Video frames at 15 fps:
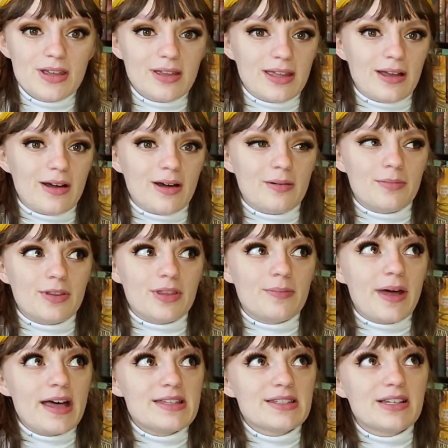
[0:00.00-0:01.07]
The
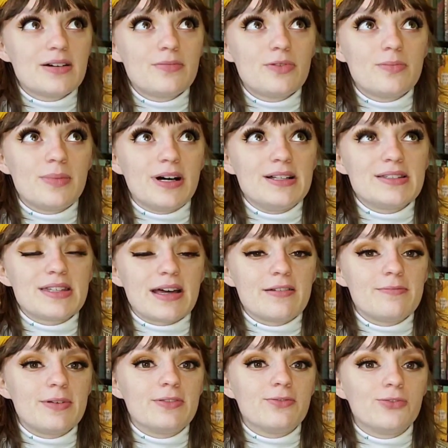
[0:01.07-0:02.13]
past couple months
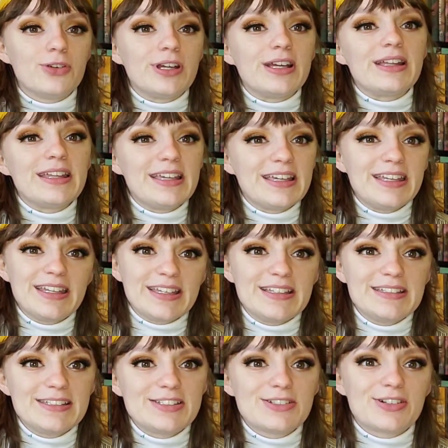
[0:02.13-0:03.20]
I've been really getting
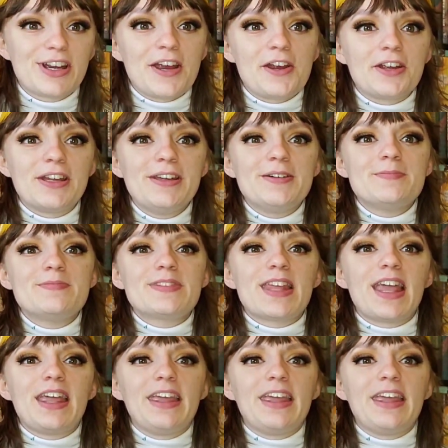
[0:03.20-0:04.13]
into terrariums,